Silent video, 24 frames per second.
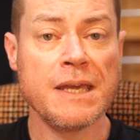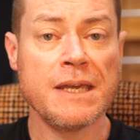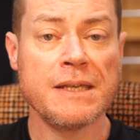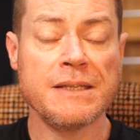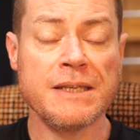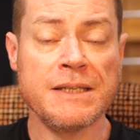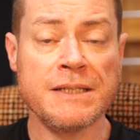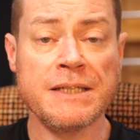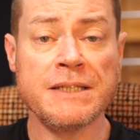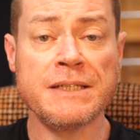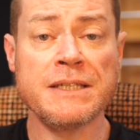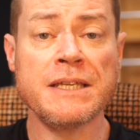
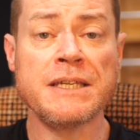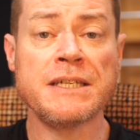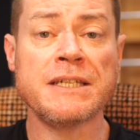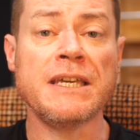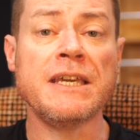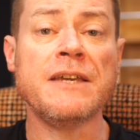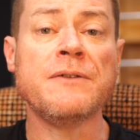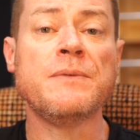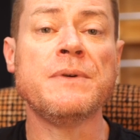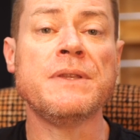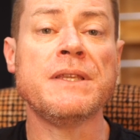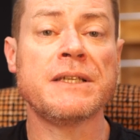This is
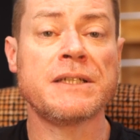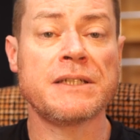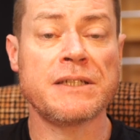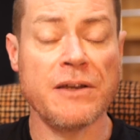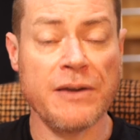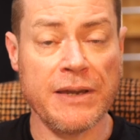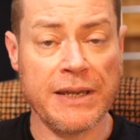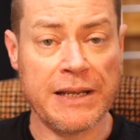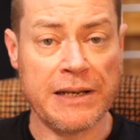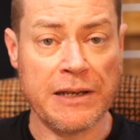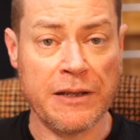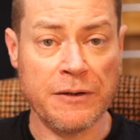achieved with a
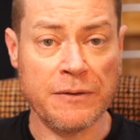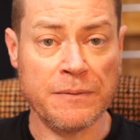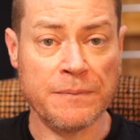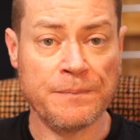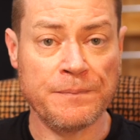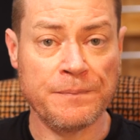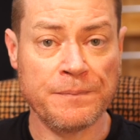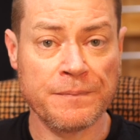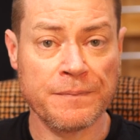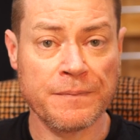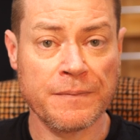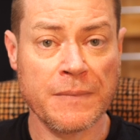cyclone,
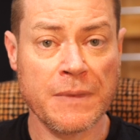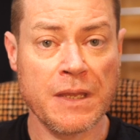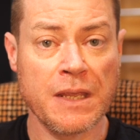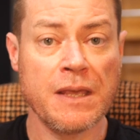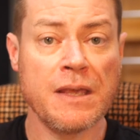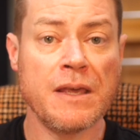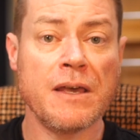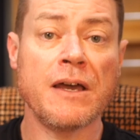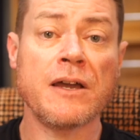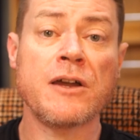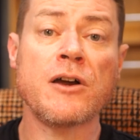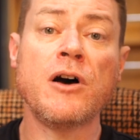a